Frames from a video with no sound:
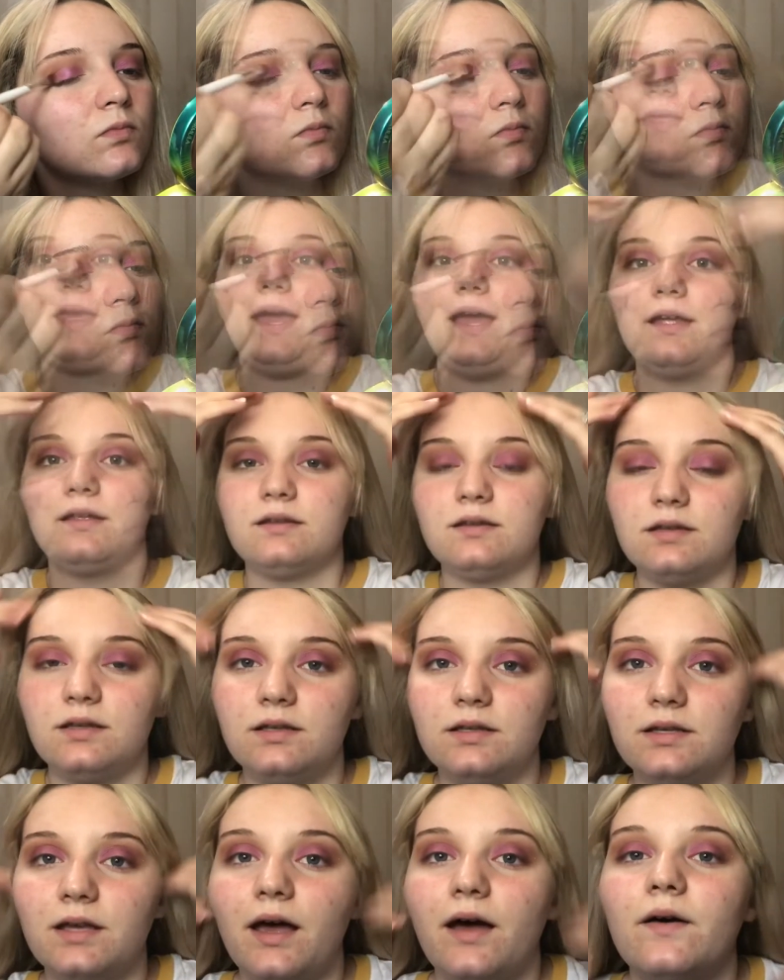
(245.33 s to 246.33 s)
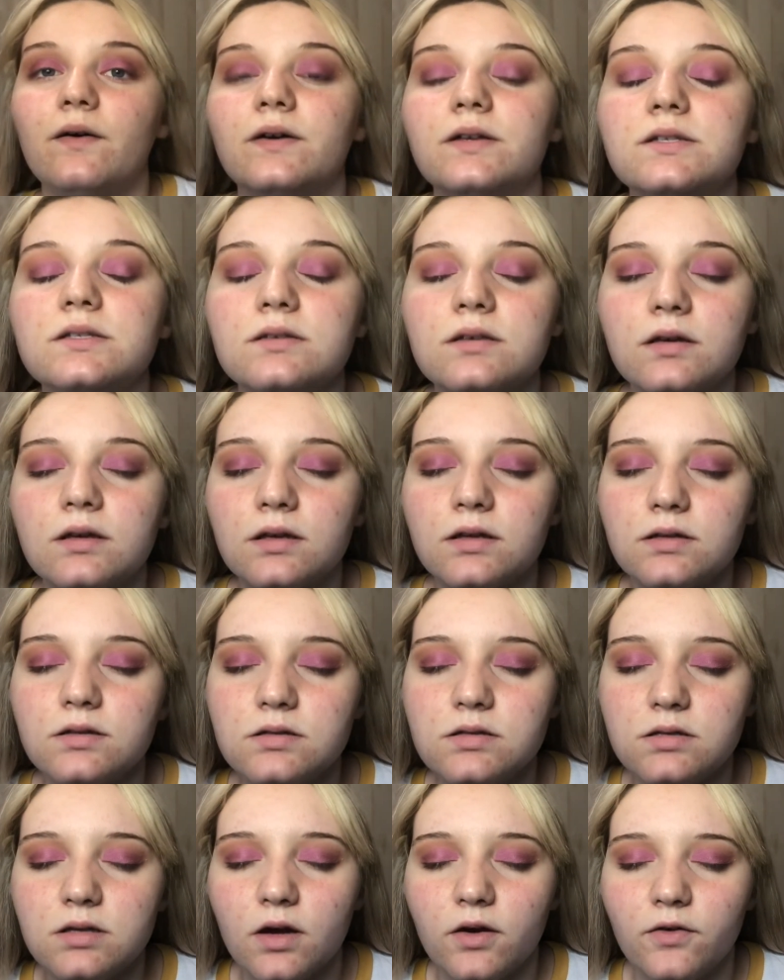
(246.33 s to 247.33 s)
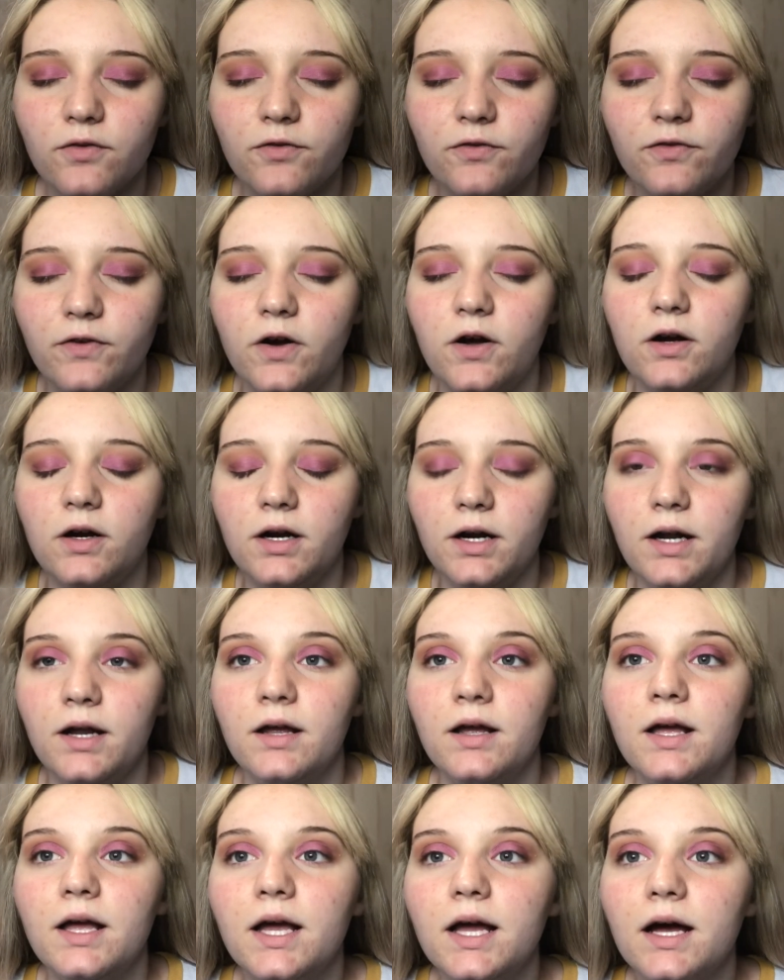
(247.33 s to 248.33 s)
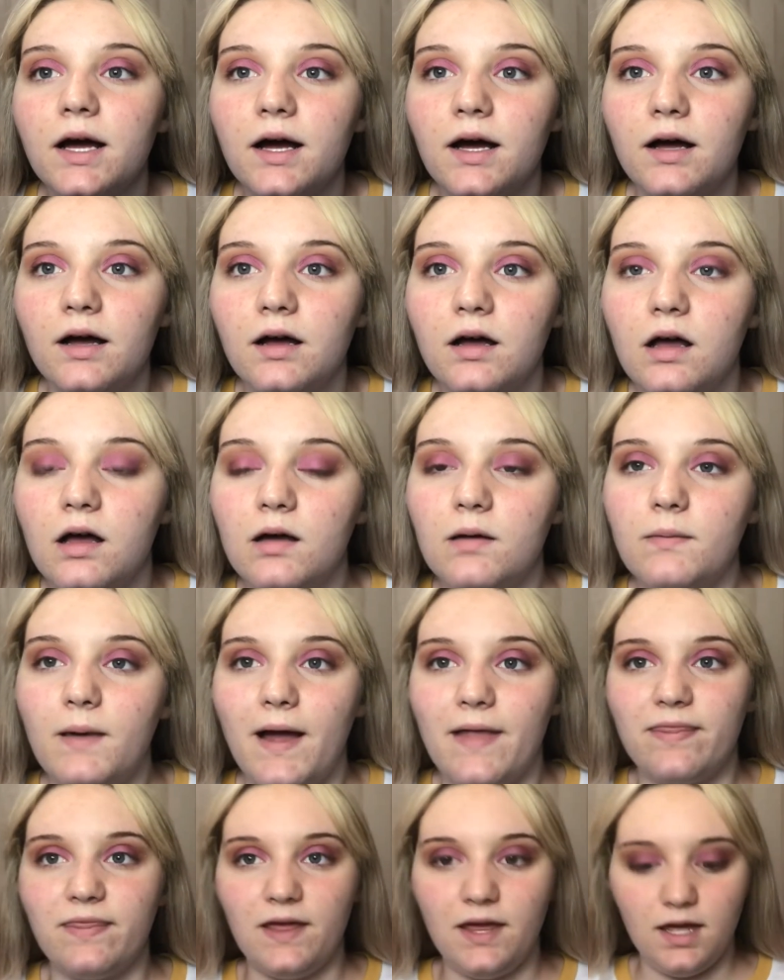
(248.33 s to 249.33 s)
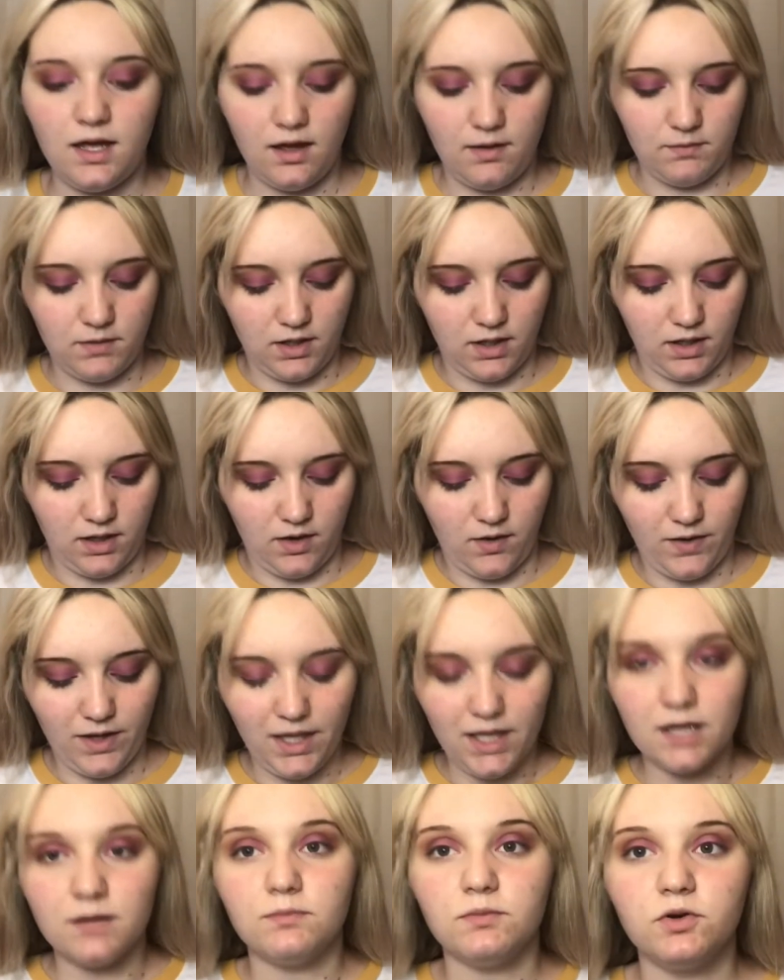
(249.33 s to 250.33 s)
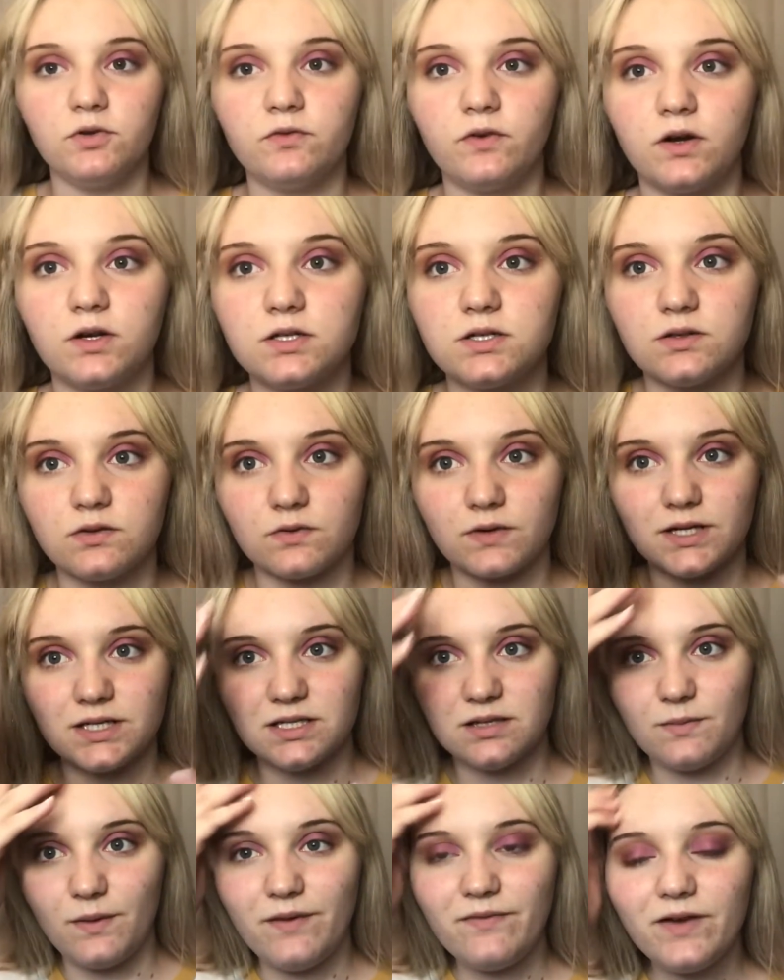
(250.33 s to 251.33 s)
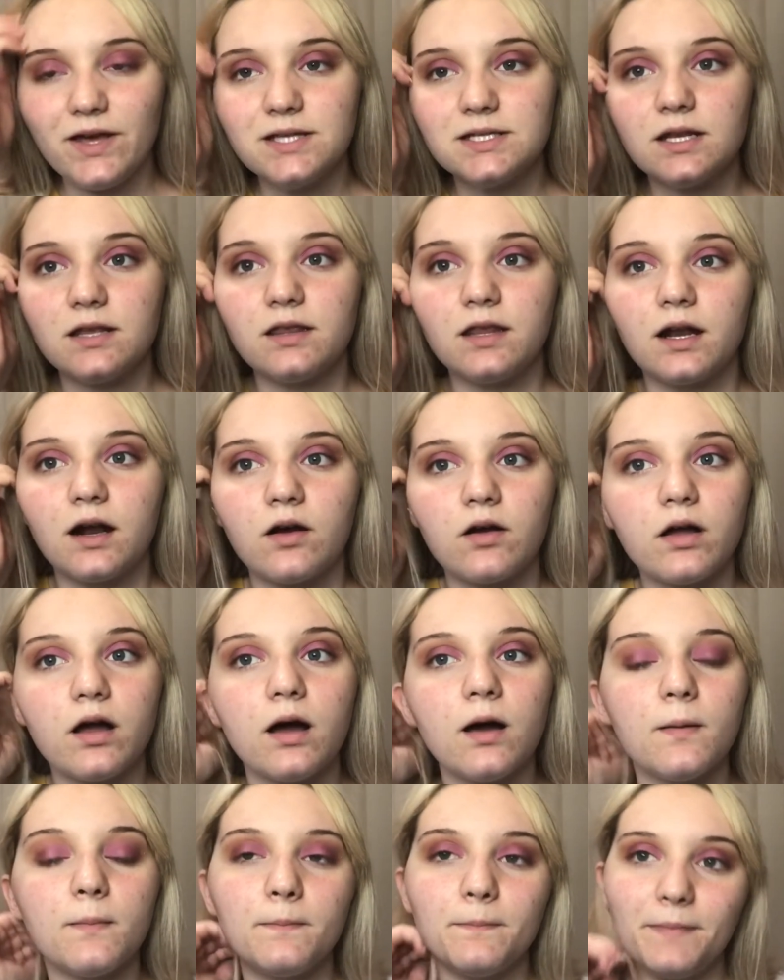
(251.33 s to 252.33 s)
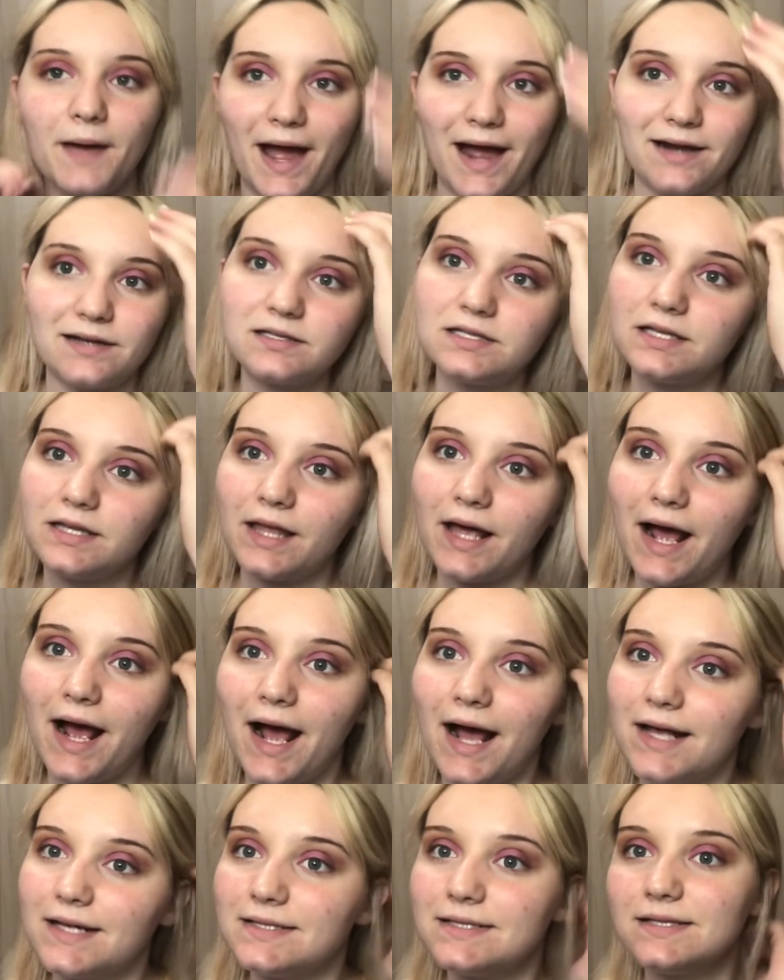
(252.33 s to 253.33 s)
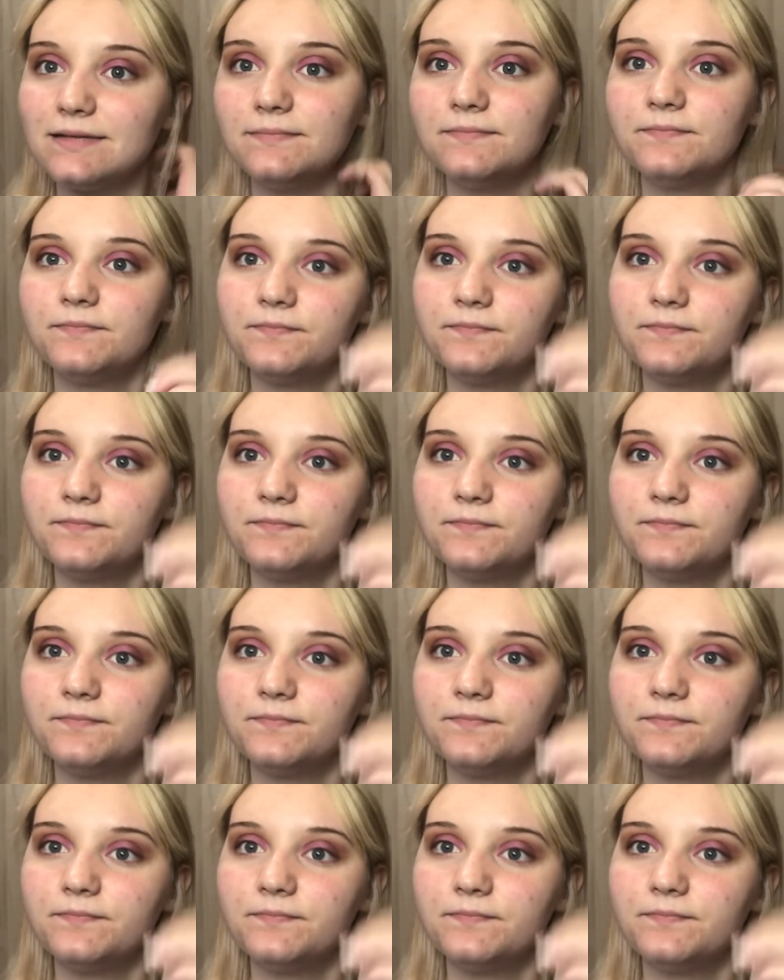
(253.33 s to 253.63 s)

That is how it's looking so far. I think I'm going to go ahead and move on to the rest of my face, and then I'll come back to the eyes.